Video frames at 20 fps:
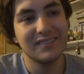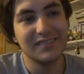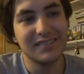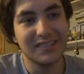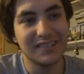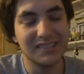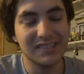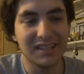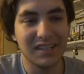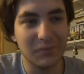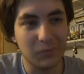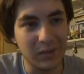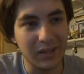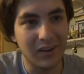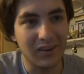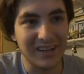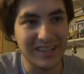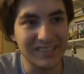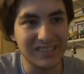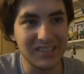Because, like, we
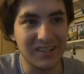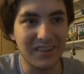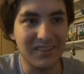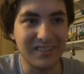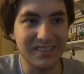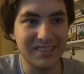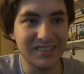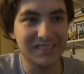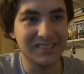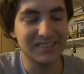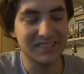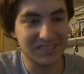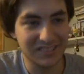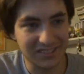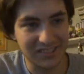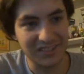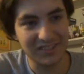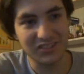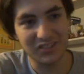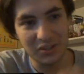already saw this. It's
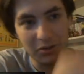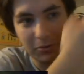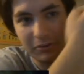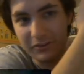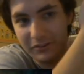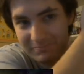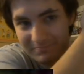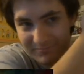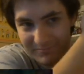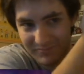gonna show the